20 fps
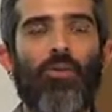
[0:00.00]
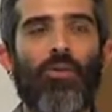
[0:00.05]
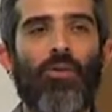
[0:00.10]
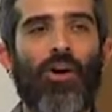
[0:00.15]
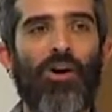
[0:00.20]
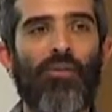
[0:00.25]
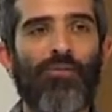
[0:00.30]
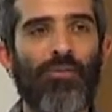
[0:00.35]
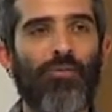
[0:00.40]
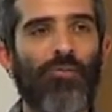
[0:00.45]

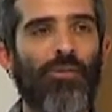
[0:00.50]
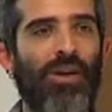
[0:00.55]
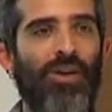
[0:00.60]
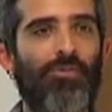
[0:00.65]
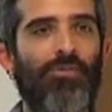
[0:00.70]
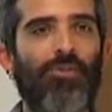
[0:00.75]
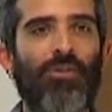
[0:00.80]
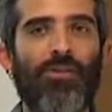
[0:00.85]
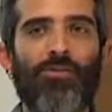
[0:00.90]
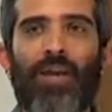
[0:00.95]
often when
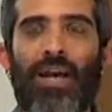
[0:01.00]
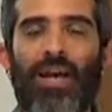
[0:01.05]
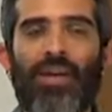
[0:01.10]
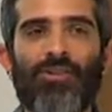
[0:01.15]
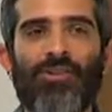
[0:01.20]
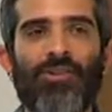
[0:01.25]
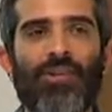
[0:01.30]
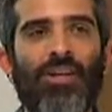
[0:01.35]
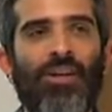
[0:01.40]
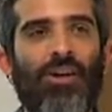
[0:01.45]
I'm doing
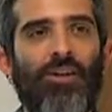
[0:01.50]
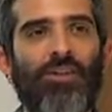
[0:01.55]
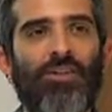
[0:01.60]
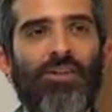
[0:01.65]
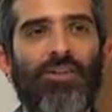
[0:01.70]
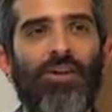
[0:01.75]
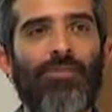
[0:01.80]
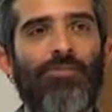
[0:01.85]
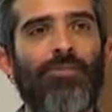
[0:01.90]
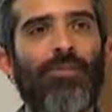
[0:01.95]
packaging, I'll
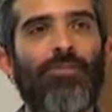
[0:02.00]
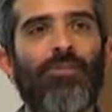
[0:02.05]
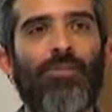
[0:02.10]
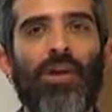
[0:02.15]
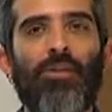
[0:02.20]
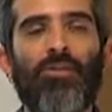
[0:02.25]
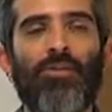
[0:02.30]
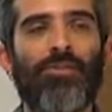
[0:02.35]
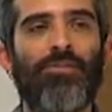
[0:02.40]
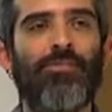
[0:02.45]
discover a
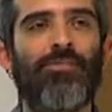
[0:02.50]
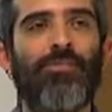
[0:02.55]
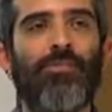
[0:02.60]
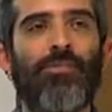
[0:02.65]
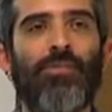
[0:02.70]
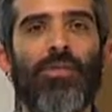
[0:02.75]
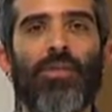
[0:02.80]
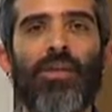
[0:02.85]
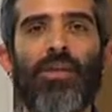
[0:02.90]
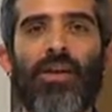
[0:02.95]
problem
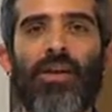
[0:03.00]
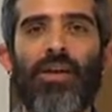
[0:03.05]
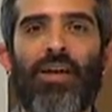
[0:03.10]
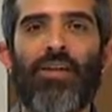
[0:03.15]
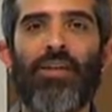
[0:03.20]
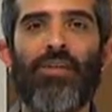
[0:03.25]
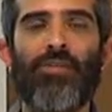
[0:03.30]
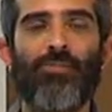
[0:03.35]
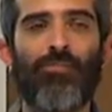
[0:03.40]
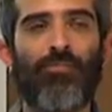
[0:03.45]

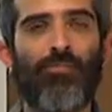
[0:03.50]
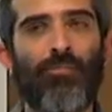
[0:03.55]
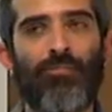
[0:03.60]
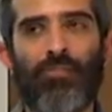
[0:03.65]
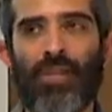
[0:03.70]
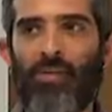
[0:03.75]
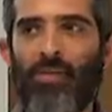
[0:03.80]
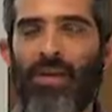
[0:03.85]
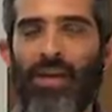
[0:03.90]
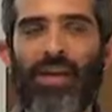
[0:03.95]
and
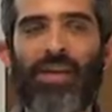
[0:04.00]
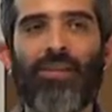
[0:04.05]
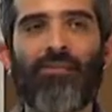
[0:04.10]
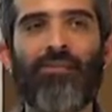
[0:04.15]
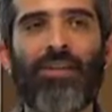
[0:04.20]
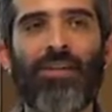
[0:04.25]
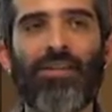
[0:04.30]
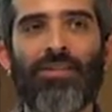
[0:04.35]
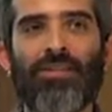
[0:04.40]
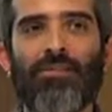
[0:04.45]
maybe I can
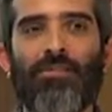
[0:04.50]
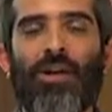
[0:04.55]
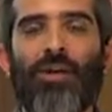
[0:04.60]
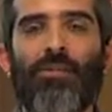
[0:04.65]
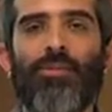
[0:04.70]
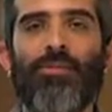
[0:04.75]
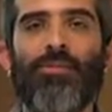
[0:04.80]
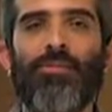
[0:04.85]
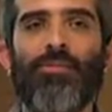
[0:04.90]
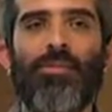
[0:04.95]
fix the
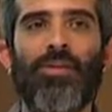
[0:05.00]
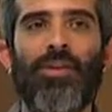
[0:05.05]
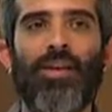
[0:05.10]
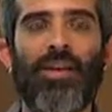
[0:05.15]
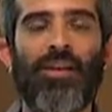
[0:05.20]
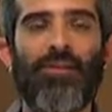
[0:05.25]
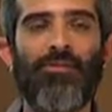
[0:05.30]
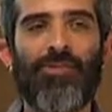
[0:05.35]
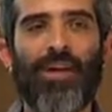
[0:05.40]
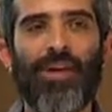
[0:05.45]
problem.
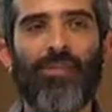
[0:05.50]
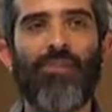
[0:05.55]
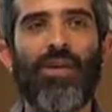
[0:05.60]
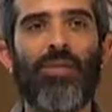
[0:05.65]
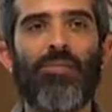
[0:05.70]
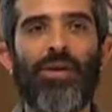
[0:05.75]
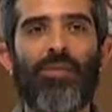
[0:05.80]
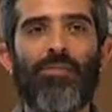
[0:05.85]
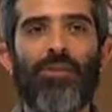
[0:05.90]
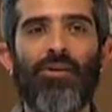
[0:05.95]
And in fact,
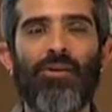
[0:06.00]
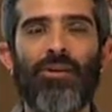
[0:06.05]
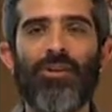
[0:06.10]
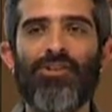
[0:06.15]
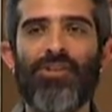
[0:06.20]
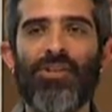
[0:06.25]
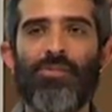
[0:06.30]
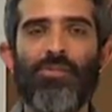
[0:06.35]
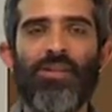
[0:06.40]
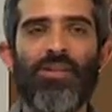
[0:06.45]
maybe I'm already
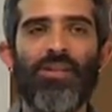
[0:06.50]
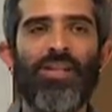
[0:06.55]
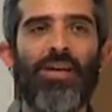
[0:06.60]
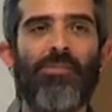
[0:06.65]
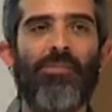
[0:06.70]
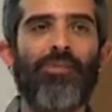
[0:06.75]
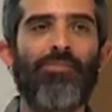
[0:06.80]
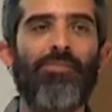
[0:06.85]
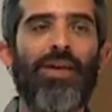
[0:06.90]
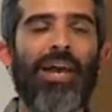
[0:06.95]
shipping a
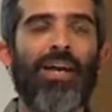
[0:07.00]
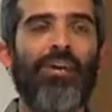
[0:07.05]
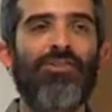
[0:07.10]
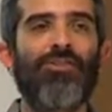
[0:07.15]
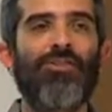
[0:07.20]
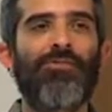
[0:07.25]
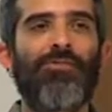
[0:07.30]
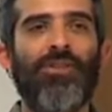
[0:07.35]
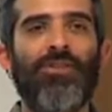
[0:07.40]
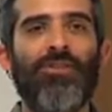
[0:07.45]
Debian package
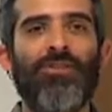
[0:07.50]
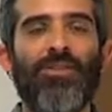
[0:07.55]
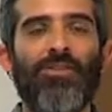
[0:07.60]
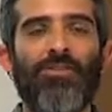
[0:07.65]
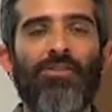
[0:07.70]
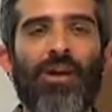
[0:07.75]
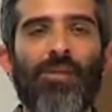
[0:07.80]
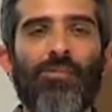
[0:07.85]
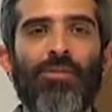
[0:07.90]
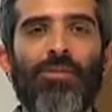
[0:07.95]
that fixes the
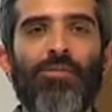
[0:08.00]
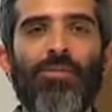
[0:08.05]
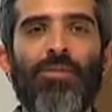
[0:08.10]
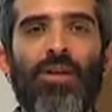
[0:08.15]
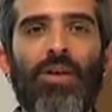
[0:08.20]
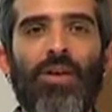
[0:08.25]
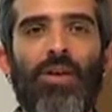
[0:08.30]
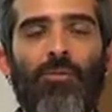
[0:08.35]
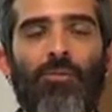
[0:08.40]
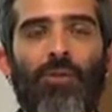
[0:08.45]
problem.
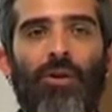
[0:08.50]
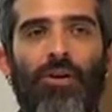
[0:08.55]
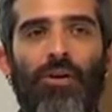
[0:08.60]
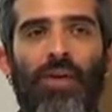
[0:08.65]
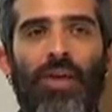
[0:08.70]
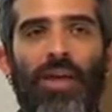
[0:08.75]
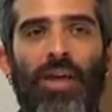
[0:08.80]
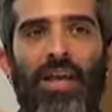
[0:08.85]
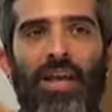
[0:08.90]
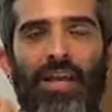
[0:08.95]
Well,
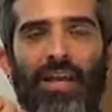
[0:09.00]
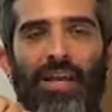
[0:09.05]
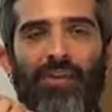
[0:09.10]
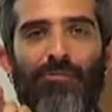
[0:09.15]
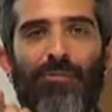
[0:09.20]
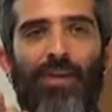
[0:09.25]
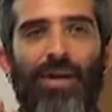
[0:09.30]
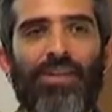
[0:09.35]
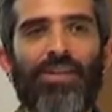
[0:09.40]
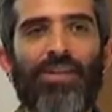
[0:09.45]

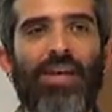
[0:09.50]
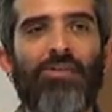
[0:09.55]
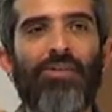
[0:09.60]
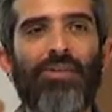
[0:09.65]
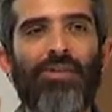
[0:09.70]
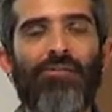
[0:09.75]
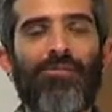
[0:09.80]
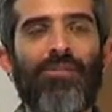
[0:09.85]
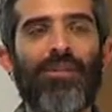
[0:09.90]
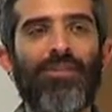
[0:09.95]
if my
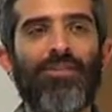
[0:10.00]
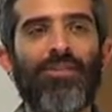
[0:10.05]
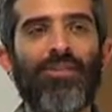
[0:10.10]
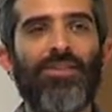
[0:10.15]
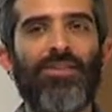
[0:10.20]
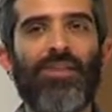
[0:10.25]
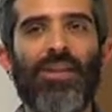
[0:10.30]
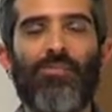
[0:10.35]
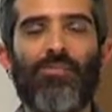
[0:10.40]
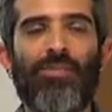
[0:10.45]
Debian
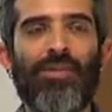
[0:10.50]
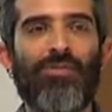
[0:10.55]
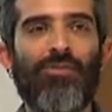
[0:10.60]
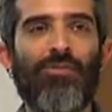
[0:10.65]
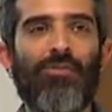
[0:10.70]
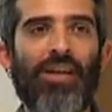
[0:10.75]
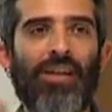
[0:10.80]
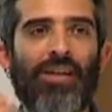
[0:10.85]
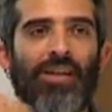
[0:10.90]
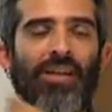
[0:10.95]
fixes can be
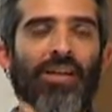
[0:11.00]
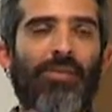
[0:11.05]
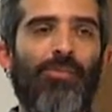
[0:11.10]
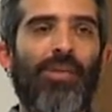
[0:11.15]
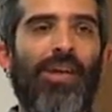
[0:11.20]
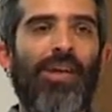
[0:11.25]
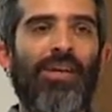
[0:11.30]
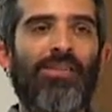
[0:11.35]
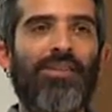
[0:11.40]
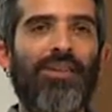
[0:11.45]
directly
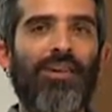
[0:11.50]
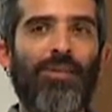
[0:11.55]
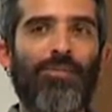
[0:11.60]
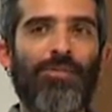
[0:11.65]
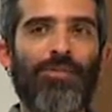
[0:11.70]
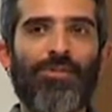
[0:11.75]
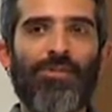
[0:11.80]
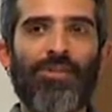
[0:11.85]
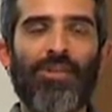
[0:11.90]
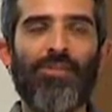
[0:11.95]
applied to
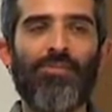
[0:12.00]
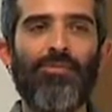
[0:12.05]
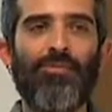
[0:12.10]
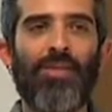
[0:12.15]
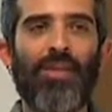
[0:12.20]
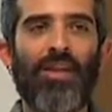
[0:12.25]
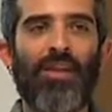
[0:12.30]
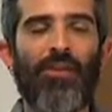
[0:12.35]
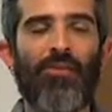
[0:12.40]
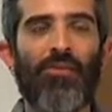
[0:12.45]
upstream,
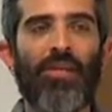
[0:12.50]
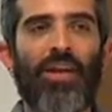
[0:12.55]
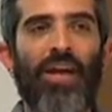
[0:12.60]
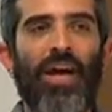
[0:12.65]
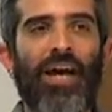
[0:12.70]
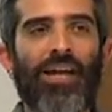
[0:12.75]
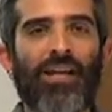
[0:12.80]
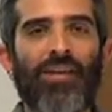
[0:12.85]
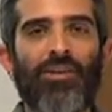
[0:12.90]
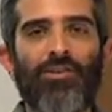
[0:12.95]
then
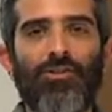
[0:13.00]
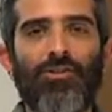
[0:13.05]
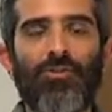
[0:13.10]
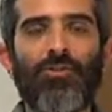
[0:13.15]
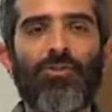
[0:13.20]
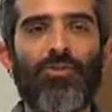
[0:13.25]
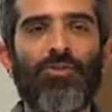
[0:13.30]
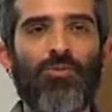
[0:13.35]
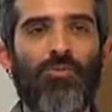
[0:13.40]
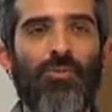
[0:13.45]
I can
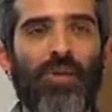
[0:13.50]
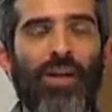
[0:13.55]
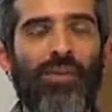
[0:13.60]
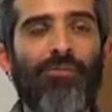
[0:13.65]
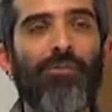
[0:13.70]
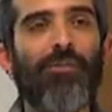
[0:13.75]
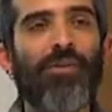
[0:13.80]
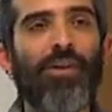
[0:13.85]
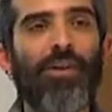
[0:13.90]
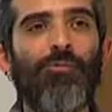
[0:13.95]
use
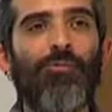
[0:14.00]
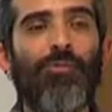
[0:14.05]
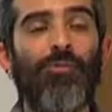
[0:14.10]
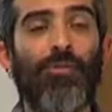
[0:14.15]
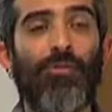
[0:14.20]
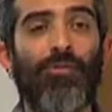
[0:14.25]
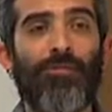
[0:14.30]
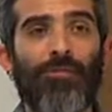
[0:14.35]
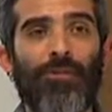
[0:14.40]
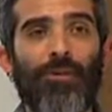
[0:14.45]
whatever their
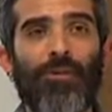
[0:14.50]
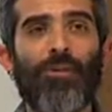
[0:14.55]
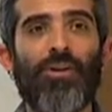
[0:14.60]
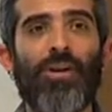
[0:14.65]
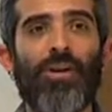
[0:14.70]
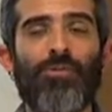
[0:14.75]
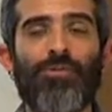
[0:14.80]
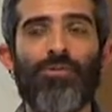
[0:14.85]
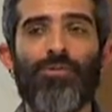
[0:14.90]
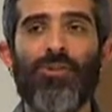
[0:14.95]
preferred
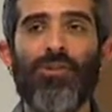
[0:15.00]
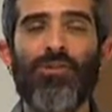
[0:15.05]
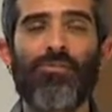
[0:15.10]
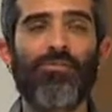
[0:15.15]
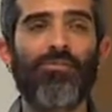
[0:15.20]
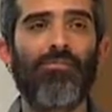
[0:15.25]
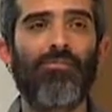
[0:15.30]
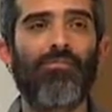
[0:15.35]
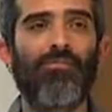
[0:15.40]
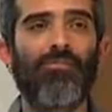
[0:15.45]

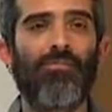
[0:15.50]
upstream